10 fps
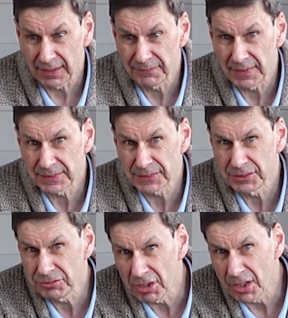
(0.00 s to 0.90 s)
and there's
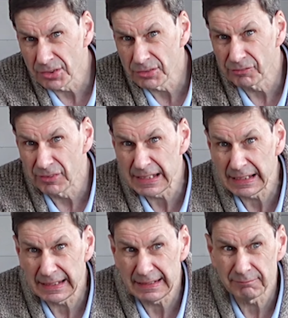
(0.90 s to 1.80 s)
no
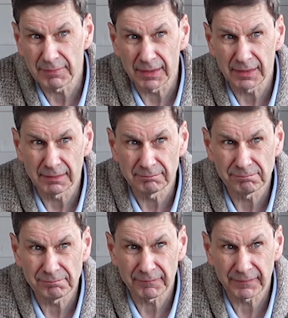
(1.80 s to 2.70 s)
really
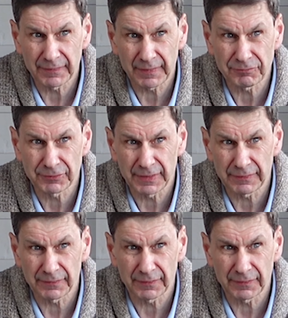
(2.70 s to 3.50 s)
um, they're, they're,